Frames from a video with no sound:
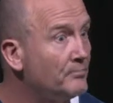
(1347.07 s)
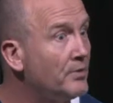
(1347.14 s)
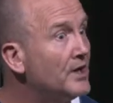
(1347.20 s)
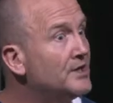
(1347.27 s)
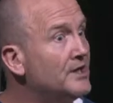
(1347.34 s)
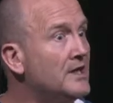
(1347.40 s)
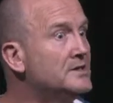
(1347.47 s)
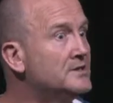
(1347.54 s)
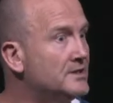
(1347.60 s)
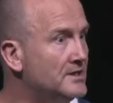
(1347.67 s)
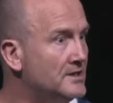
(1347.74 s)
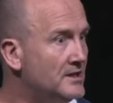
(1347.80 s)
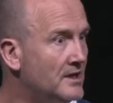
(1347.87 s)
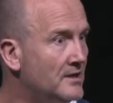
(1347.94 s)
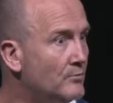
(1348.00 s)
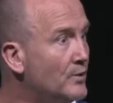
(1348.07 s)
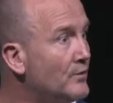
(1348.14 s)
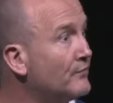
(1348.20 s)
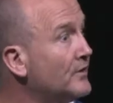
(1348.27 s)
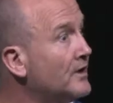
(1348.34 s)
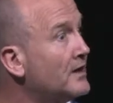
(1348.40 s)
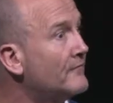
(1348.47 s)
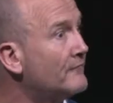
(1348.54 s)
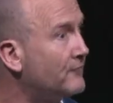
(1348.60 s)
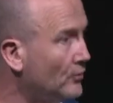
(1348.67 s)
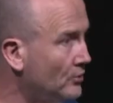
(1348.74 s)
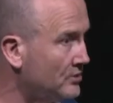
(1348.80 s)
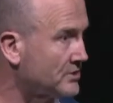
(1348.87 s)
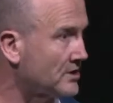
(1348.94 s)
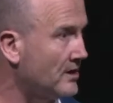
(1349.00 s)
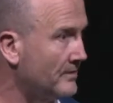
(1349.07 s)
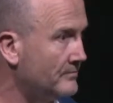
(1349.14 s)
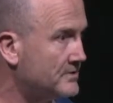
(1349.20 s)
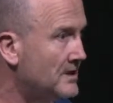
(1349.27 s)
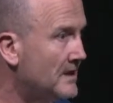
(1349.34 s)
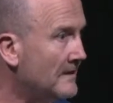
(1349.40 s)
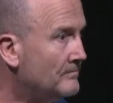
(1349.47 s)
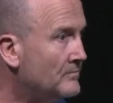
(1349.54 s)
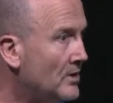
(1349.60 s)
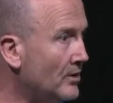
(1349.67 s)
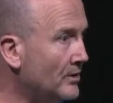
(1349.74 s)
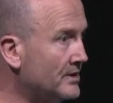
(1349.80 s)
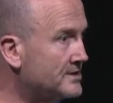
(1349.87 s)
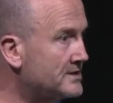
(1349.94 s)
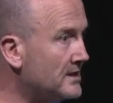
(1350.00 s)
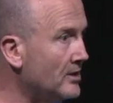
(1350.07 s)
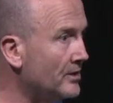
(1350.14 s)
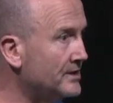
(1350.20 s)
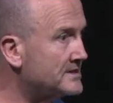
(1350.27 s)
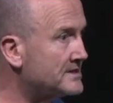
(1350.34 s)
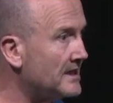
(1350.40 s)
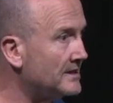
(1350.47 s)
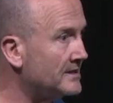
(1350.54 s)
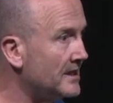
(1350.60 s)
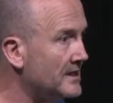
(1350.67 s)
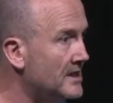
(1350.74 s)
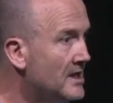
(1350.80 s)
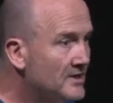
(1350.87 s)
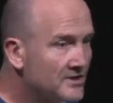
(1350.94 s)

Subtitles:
by the end of the year, we were filling it four times on a Sunday.